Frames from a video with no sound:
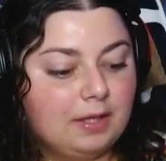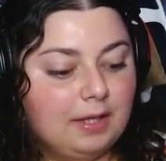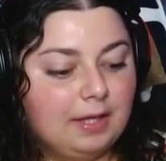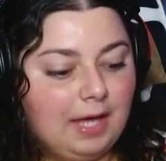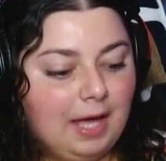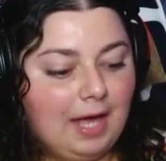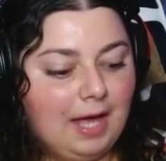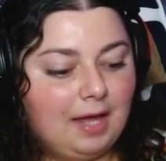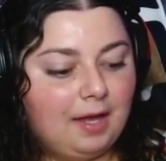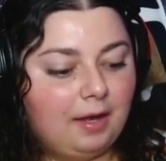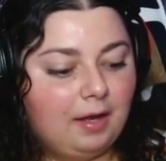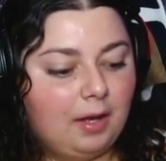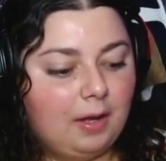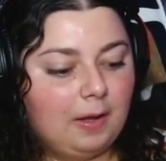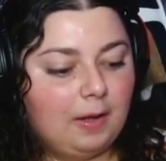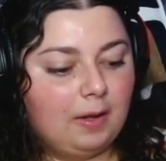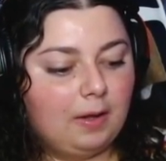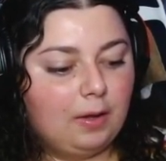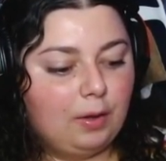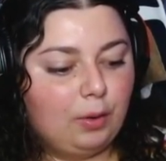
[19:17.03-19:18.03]
Get
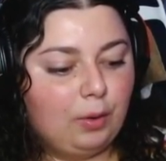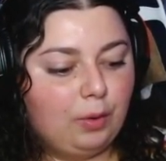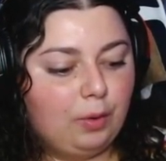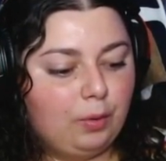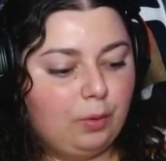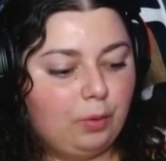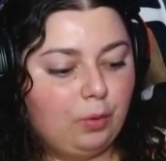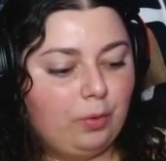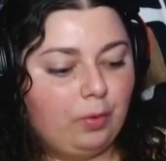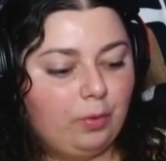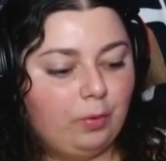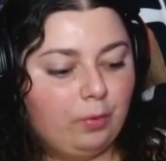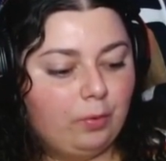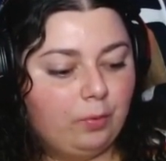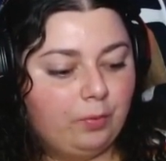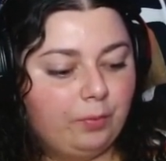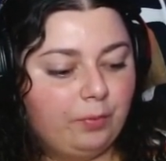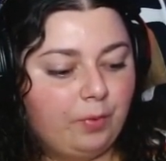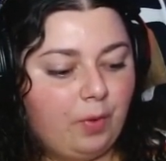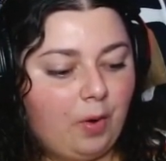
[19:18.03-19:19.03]

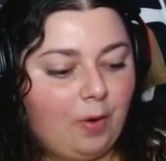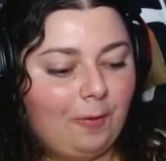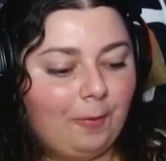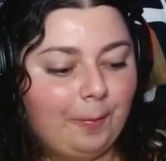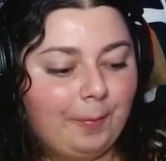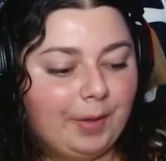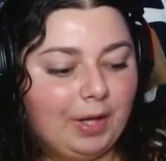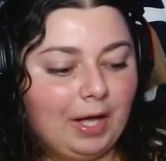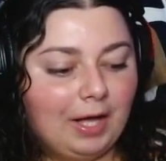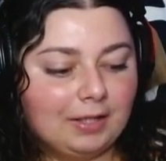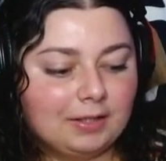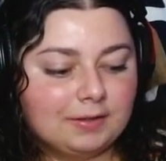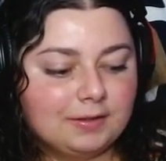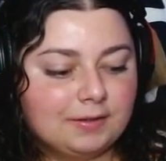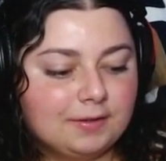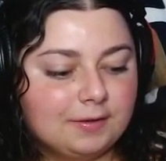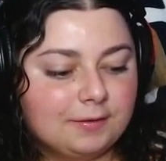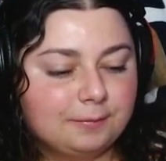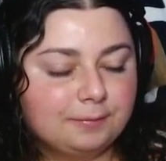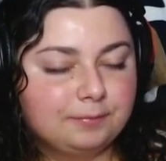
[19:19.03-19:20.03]

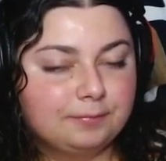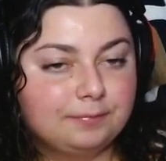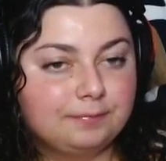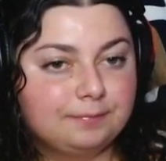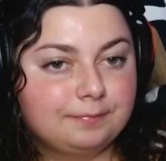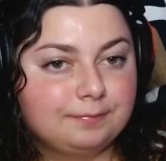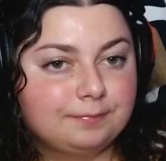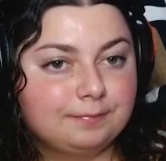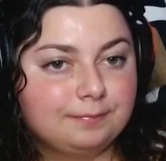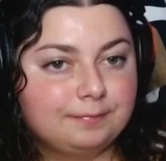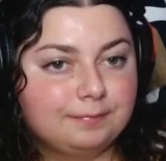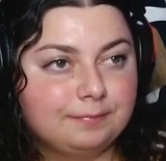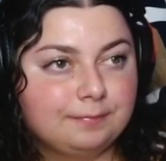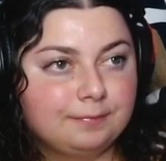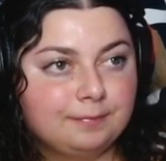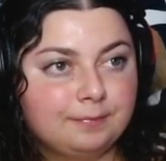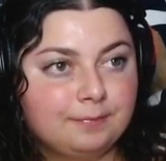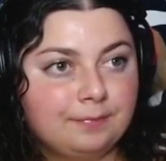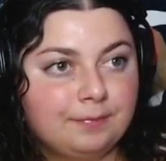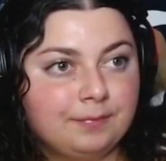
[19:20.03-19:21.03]
Robux.
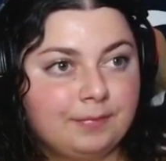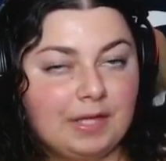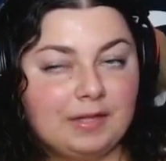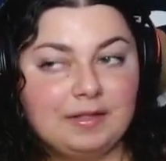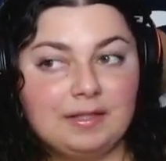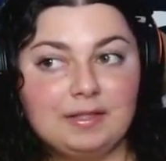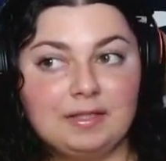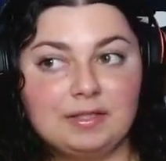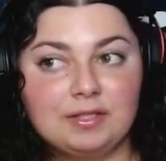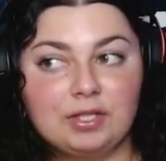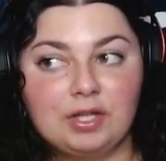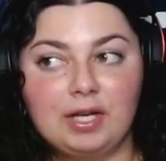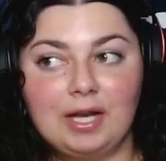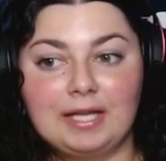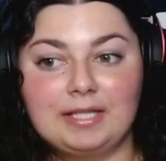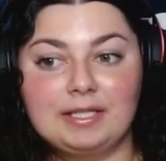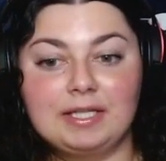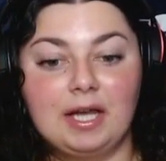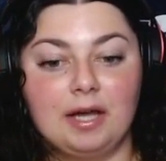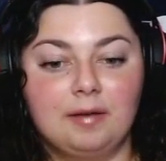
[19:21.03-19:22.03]
I think that's a good
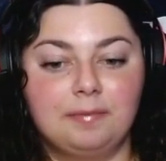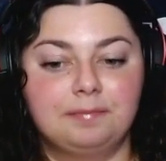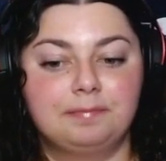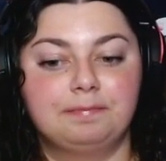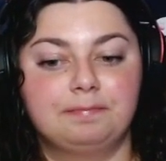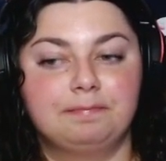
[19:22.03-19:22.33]
idea.